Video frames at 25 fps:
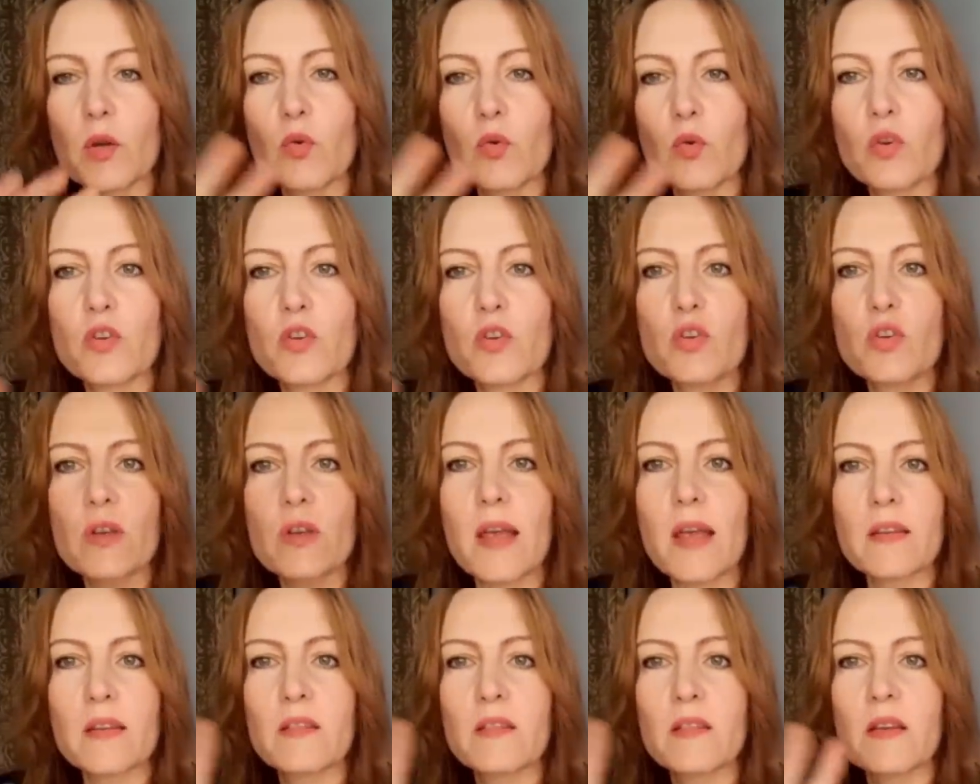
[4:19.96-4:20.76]
Yes.
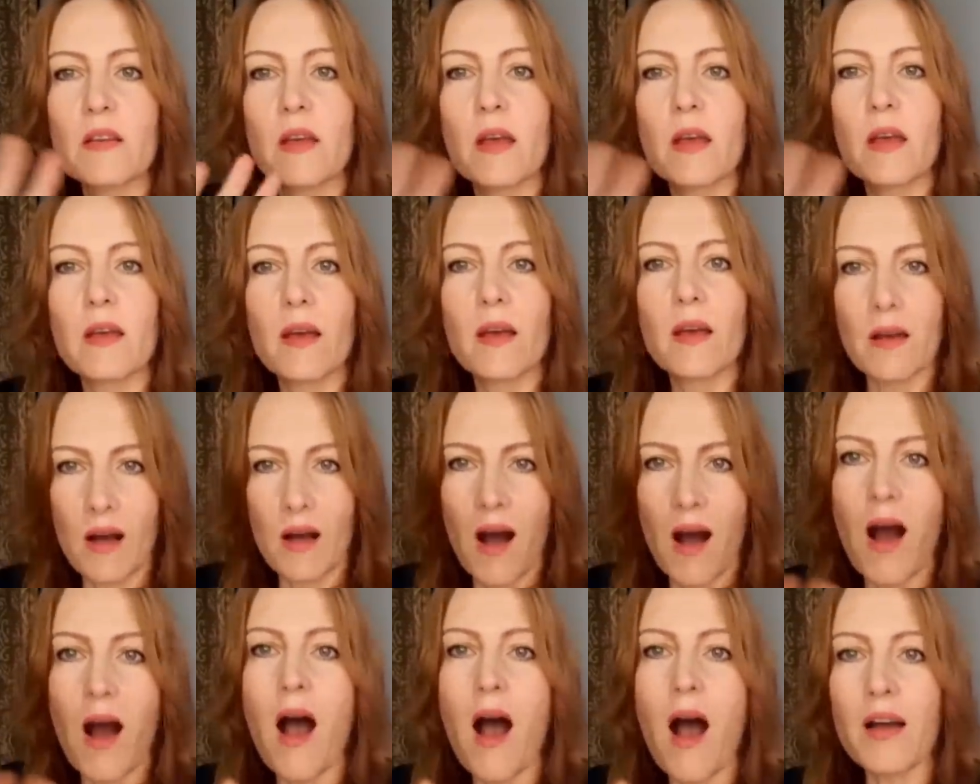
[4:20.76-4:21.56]

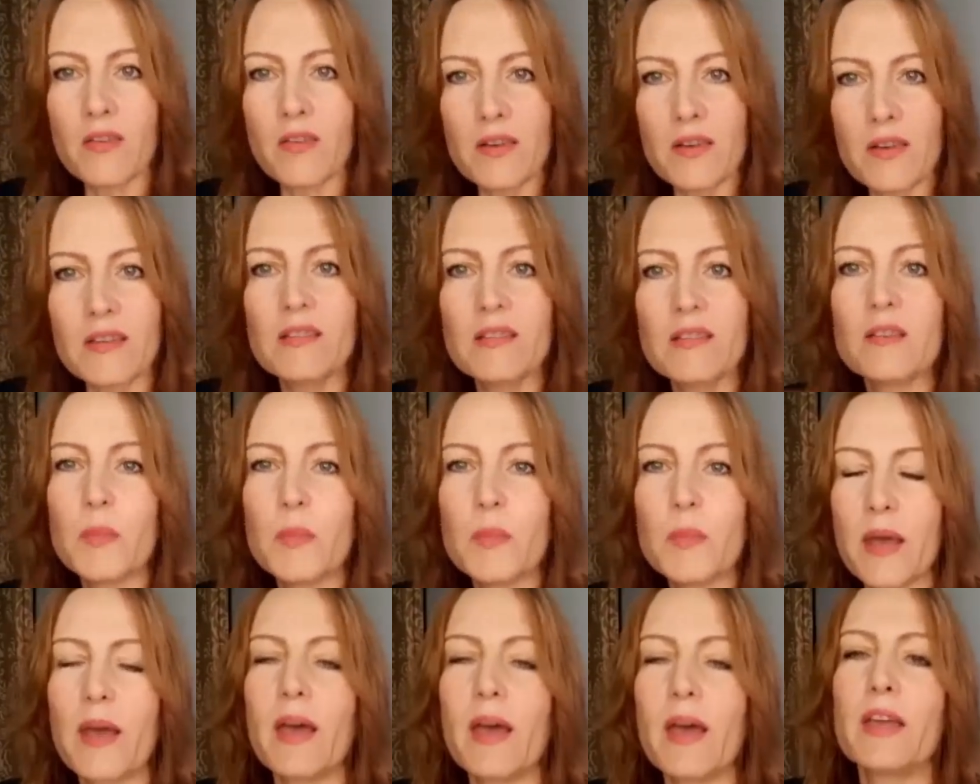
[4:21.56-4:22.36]
Ha, English
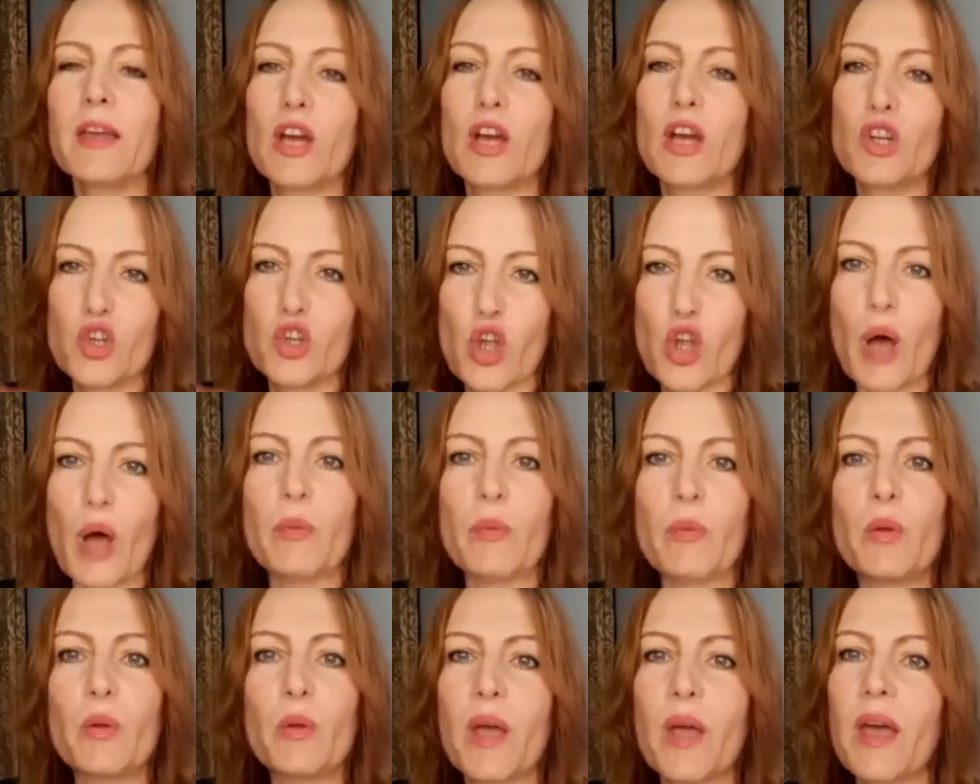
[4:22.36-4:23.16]
mein hai ya
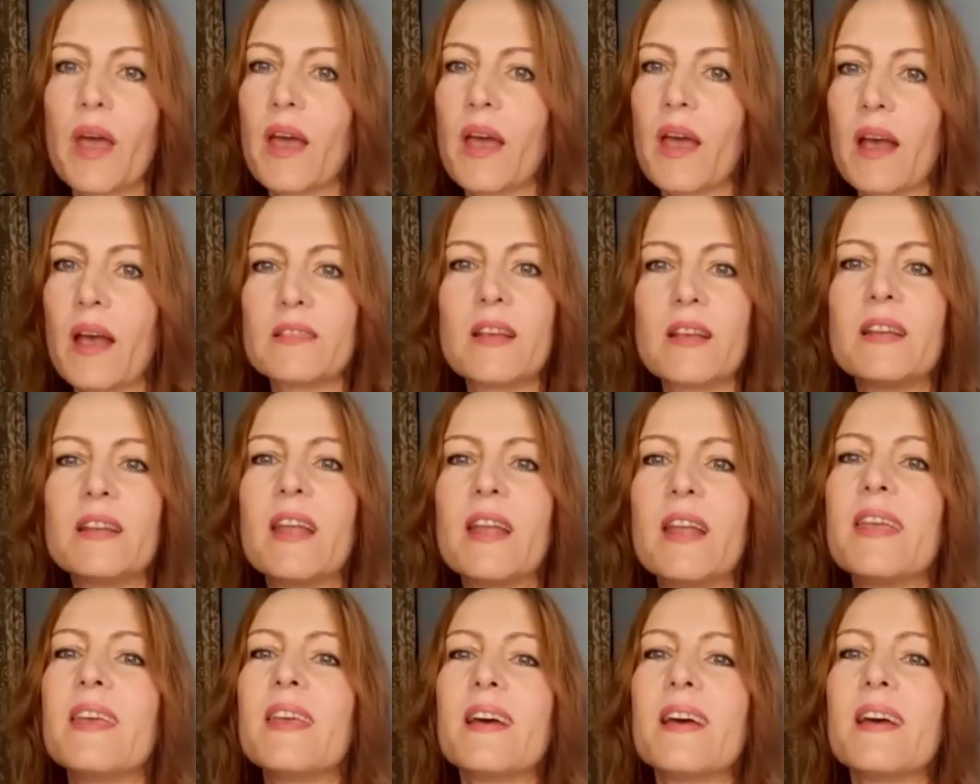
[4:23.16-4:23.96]
German mein hai, aisa
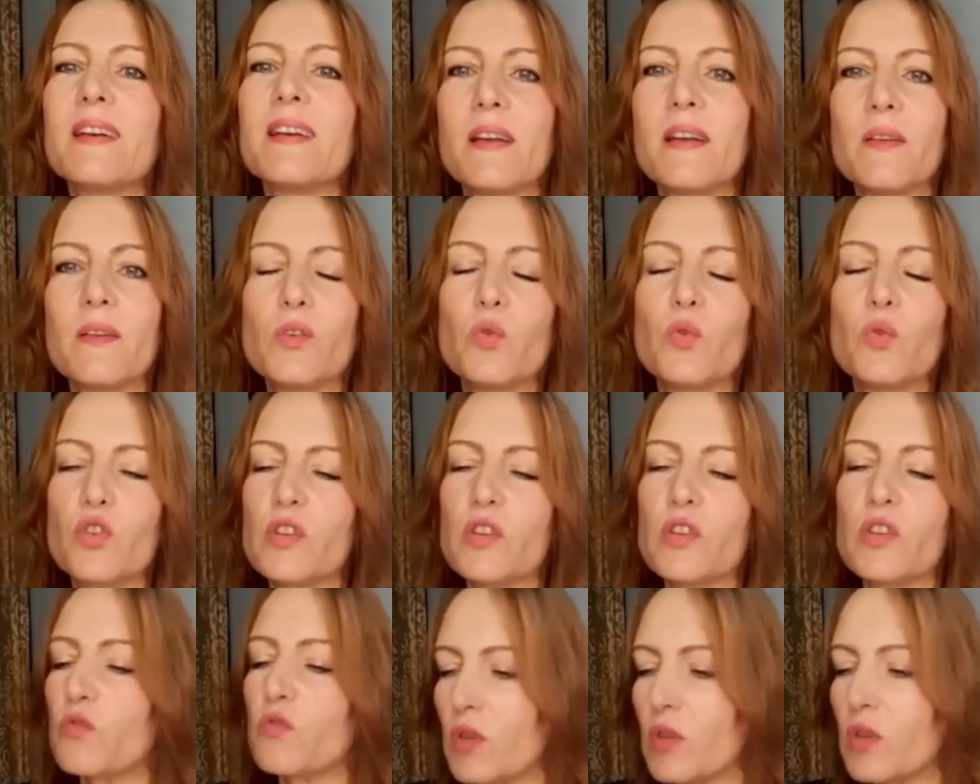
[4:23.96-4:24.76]
nahi hai. You
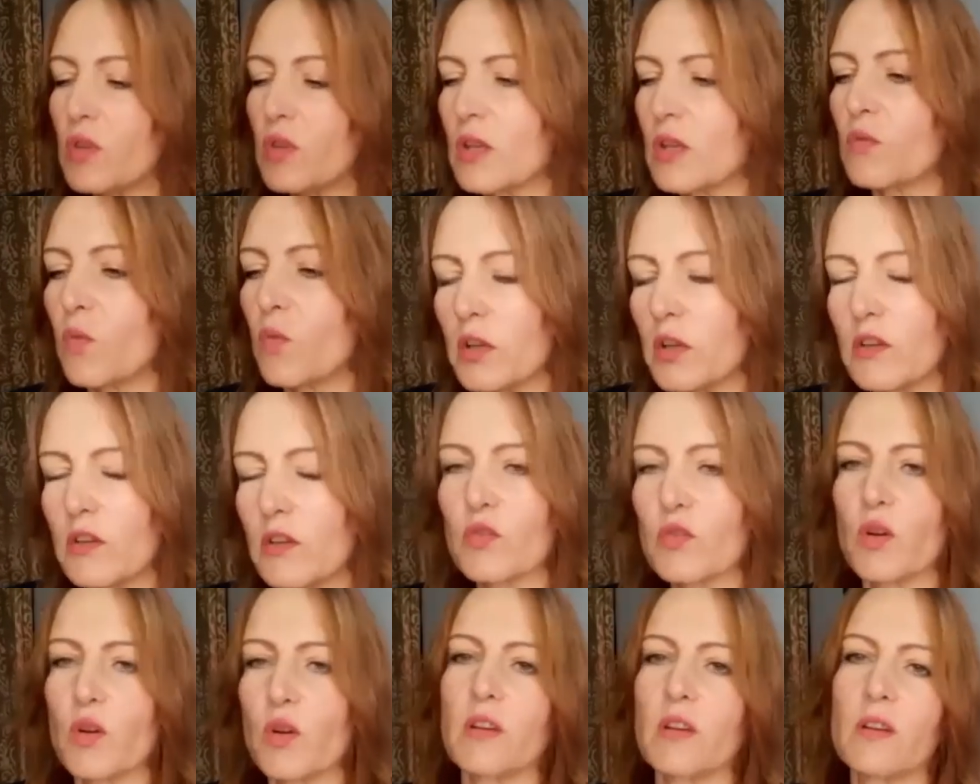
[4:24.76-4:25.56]
just read what
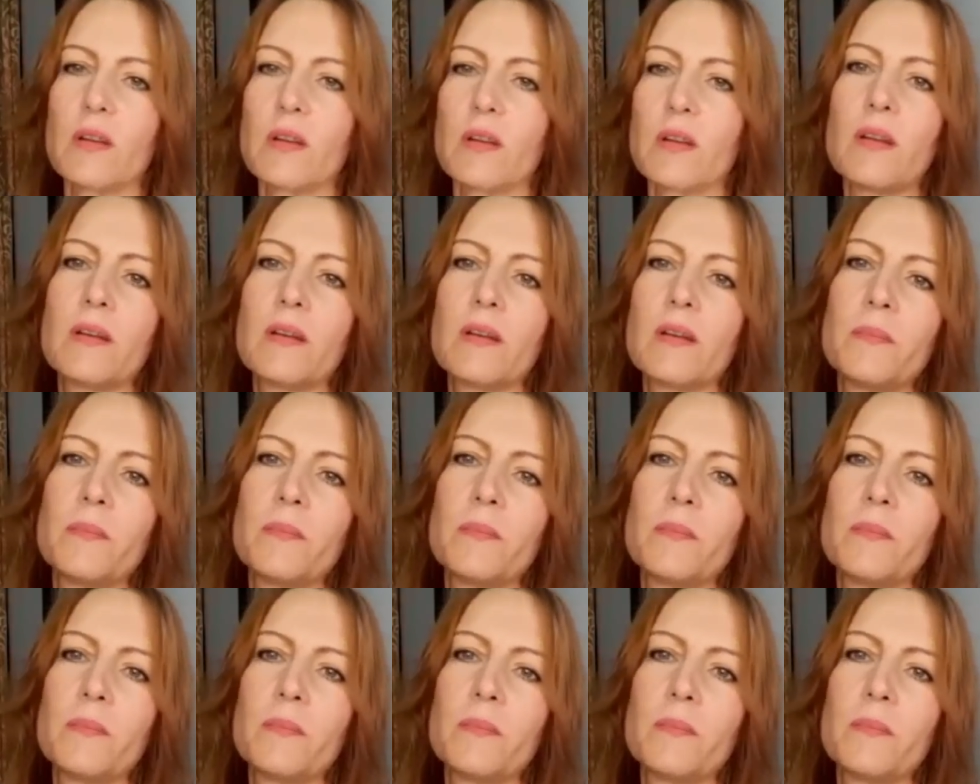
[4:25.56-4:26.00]
is written.